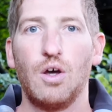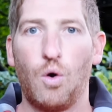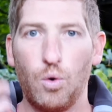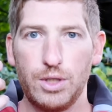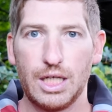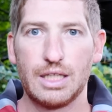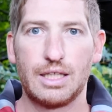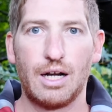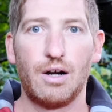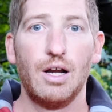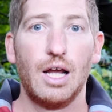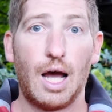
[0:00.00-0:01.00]
holding it
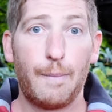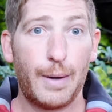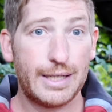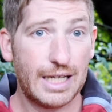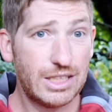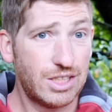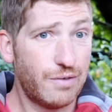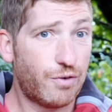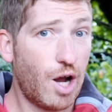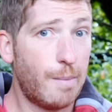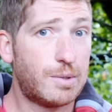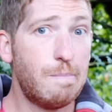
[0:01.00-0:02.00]
there, uh, potentially
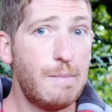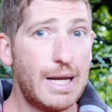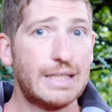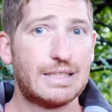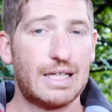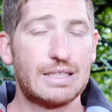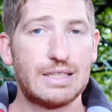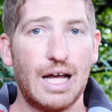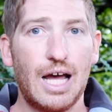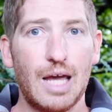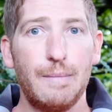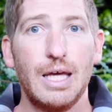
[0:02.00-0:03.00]
for up to minutes at a
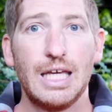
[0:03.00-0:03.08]
time,